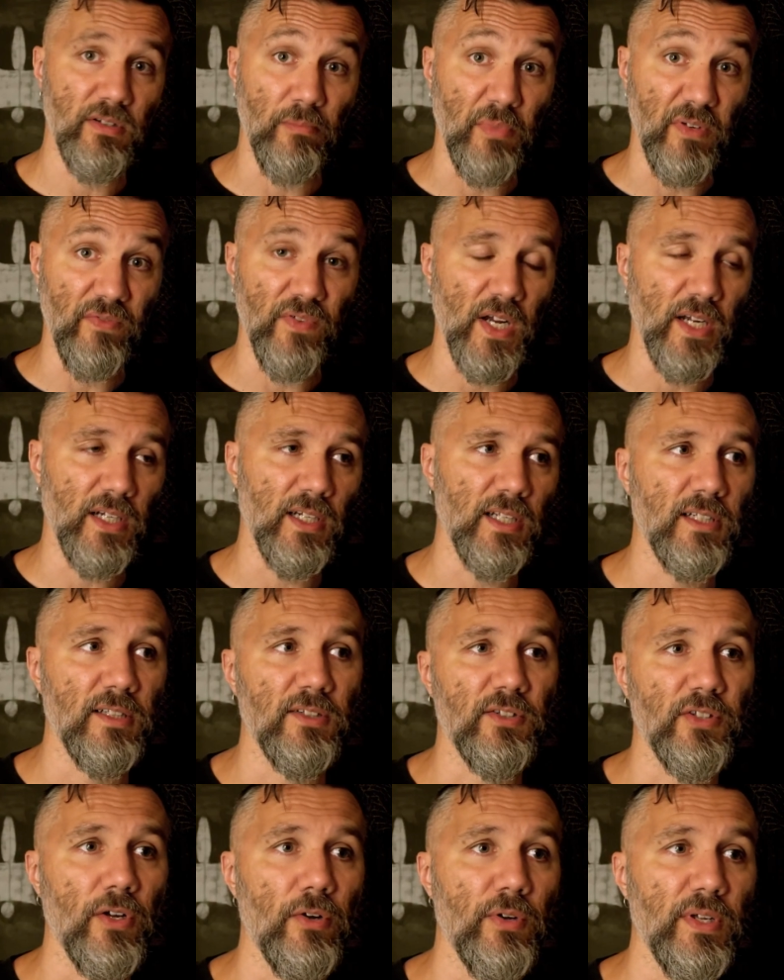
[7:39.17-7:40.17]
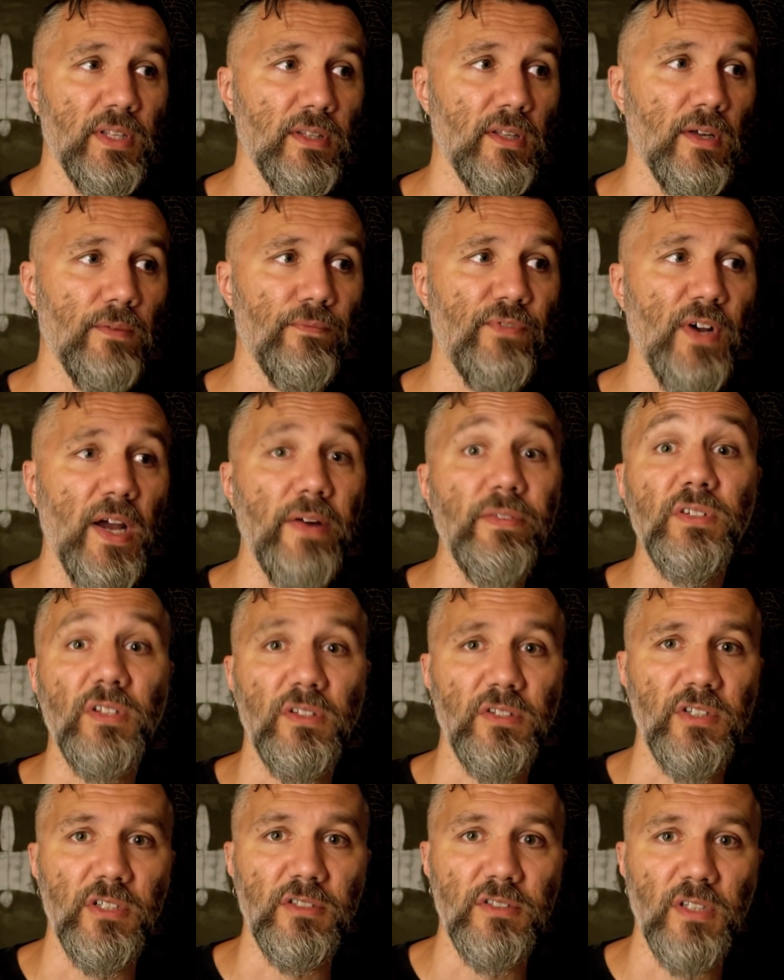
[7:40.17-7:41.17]
be fine. And so in the 5 or
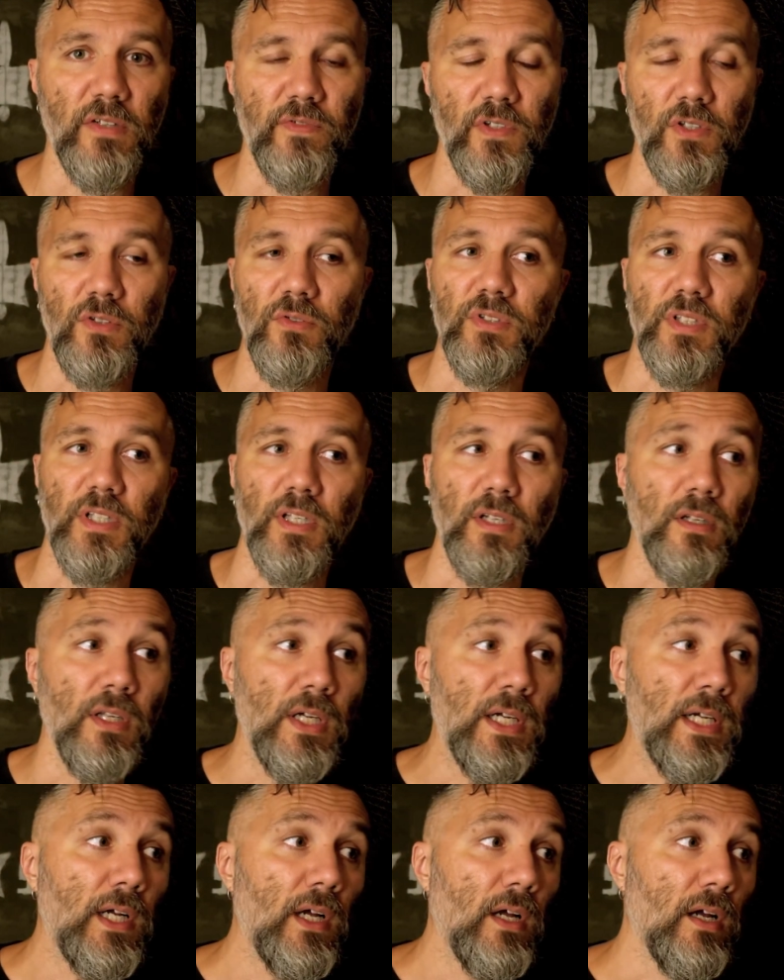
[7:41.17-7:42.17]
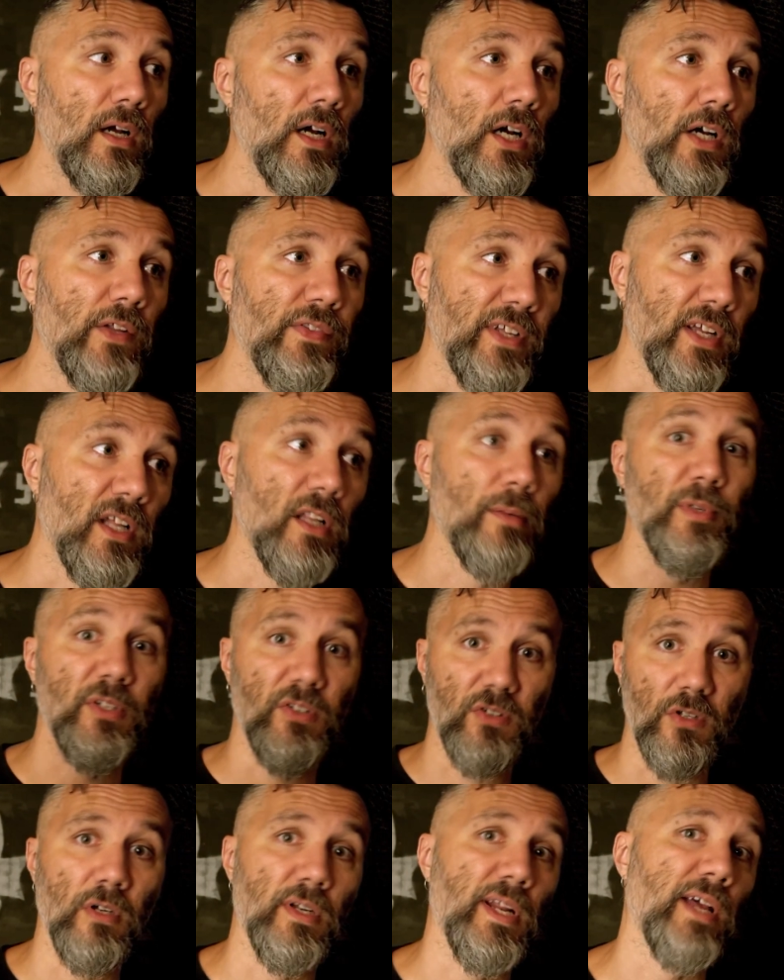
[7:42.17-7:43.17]
6 years I've used it, the element's
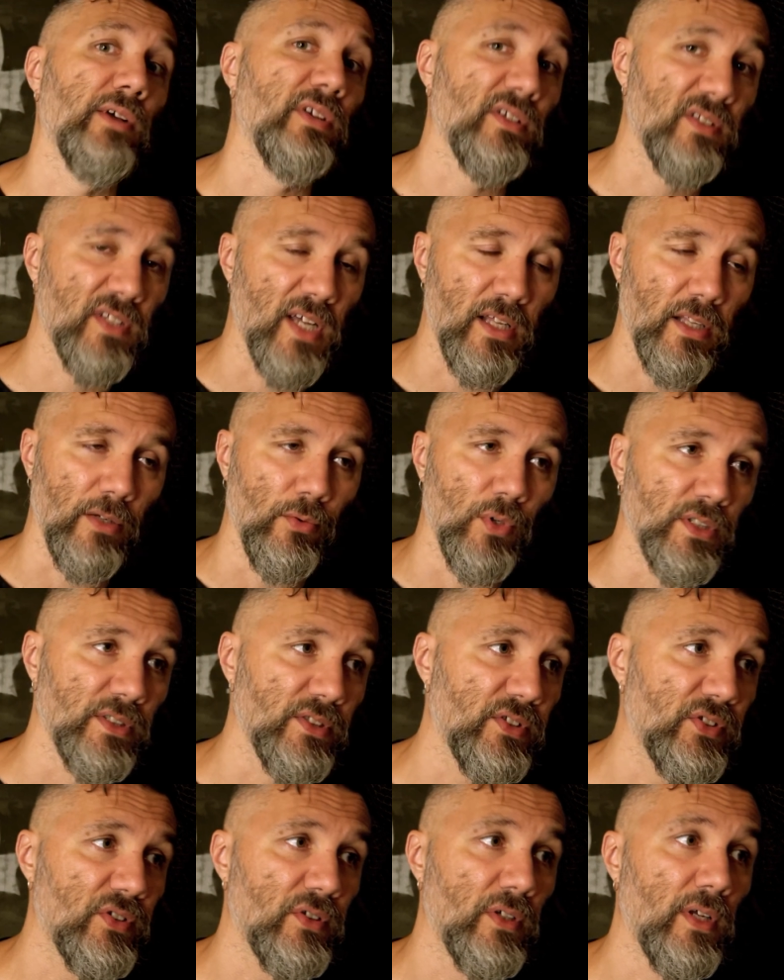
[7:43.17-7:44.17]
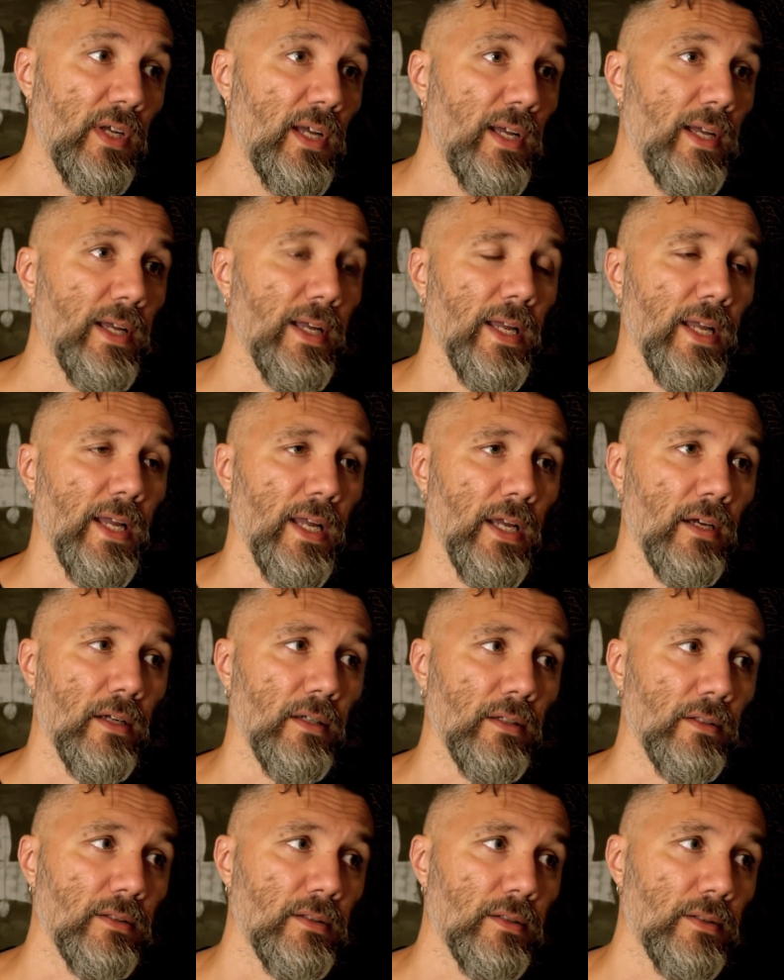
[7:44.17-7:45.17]
gone out exactly once,
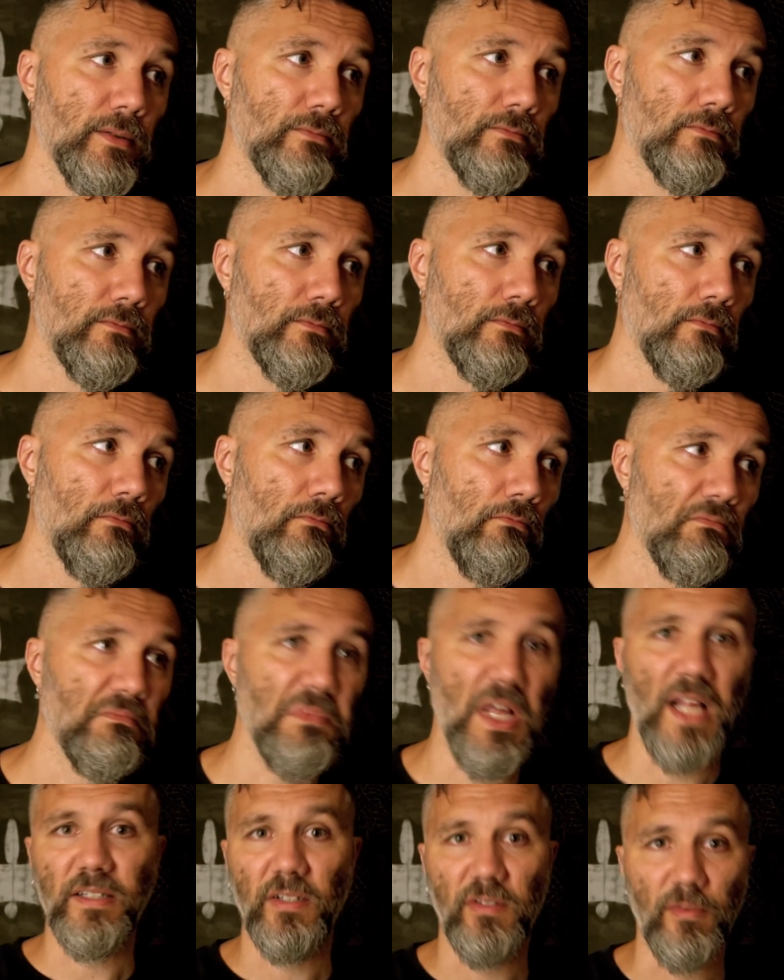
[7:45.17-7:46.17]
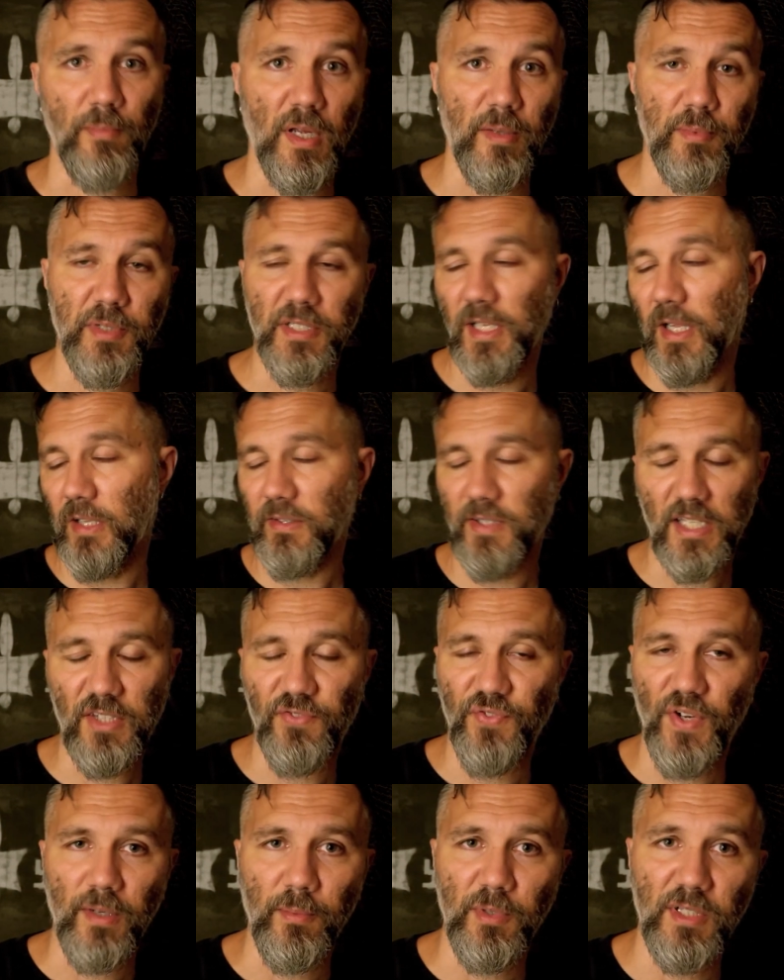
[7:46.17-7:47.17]
and that doesn't bother me. That's
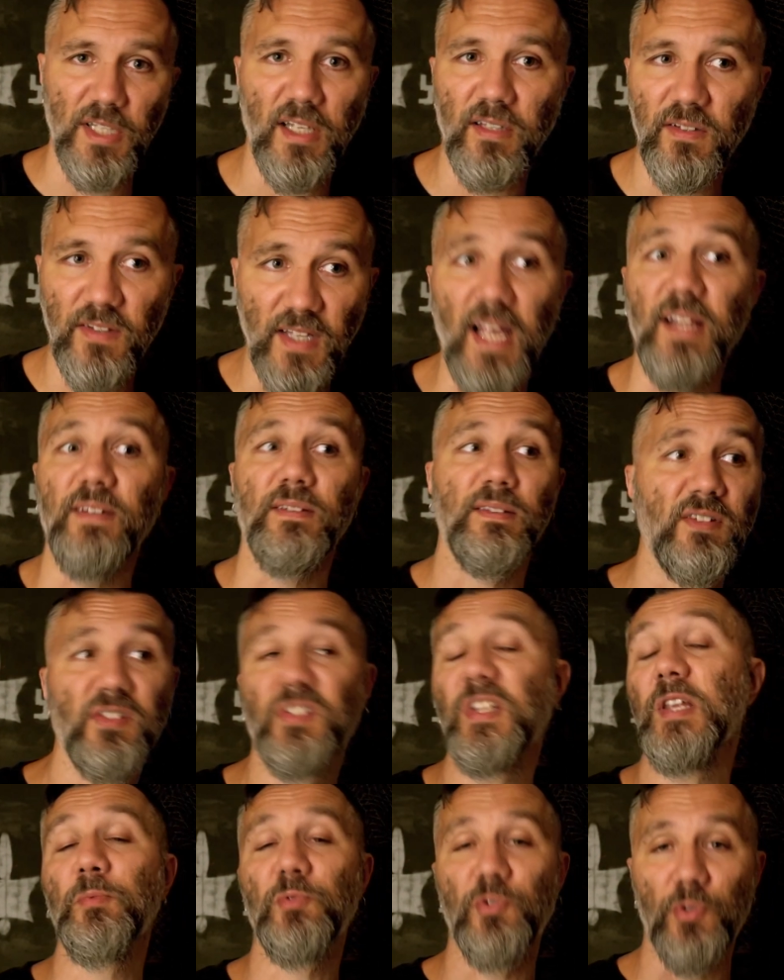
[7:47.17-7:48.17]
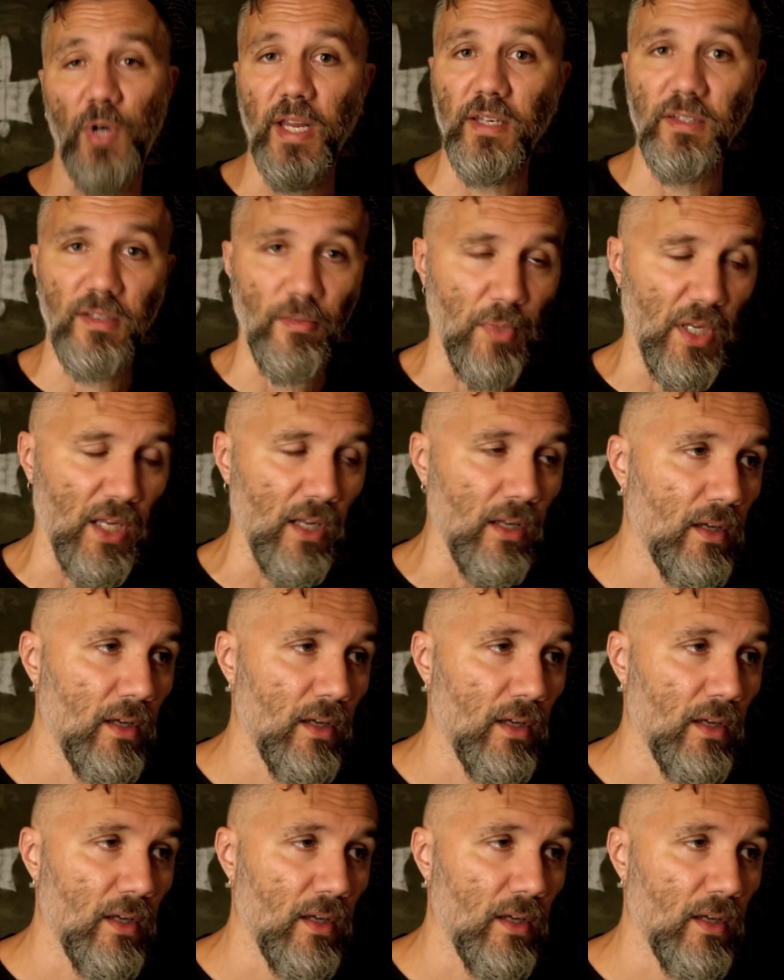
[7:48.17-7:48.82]
fine. I mean, that seems right to me